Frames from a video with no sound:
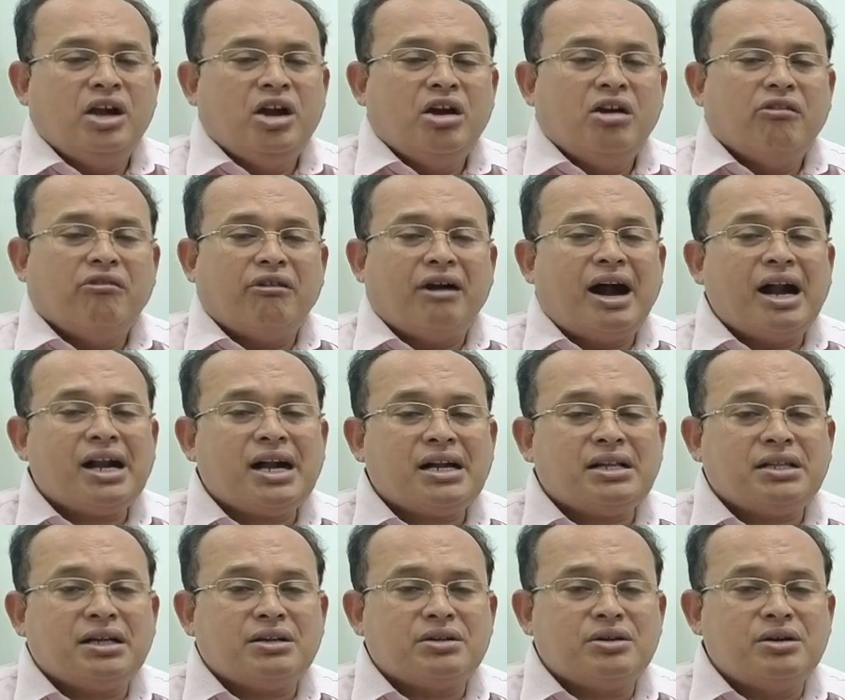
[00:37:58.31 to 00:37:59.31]
What are
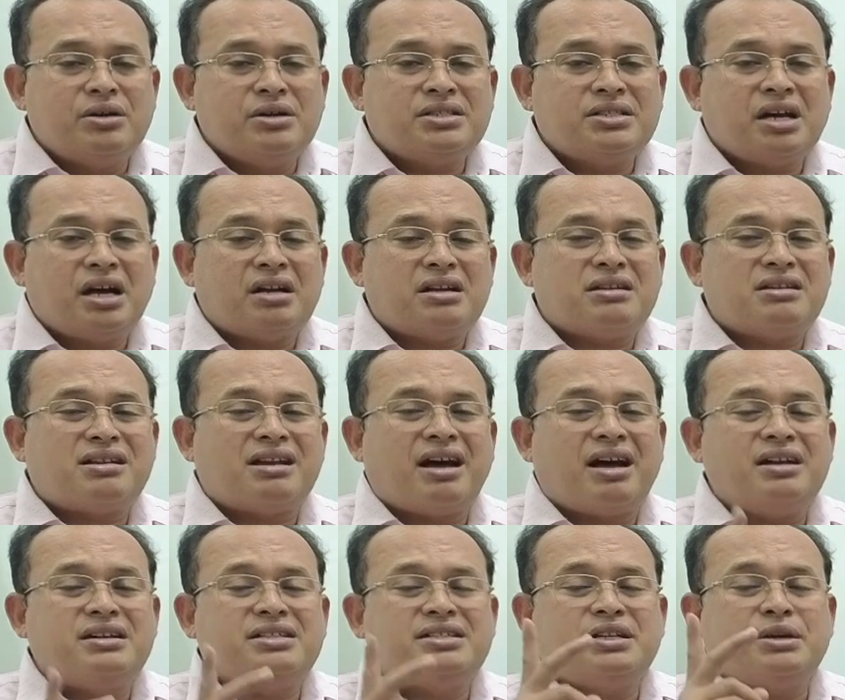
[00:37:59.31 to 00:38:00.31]
the goods or
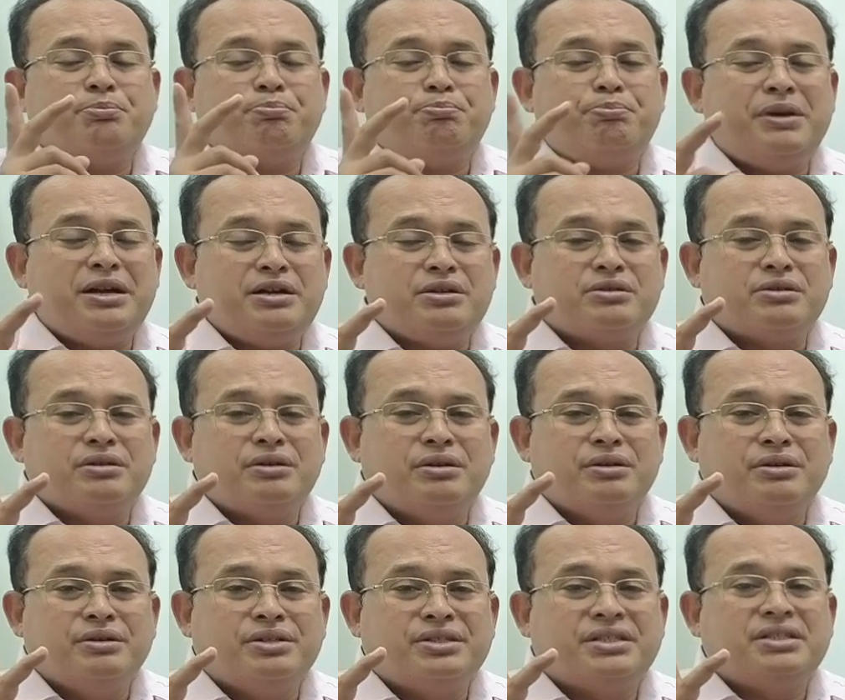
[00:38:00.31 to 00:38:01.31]
transshipment
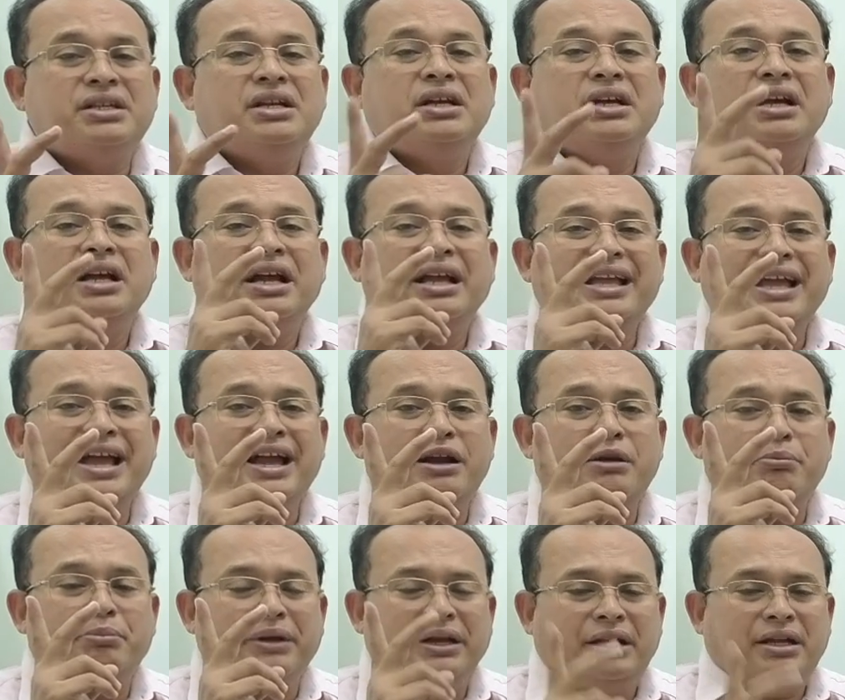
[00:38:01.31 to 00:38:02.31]
goods? A and
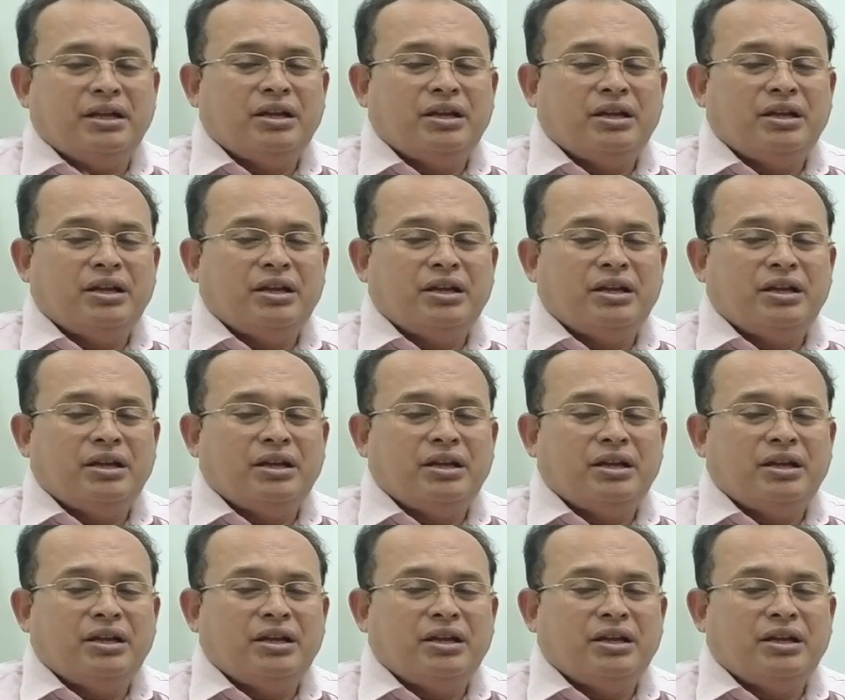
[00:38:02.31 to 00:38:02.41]
B.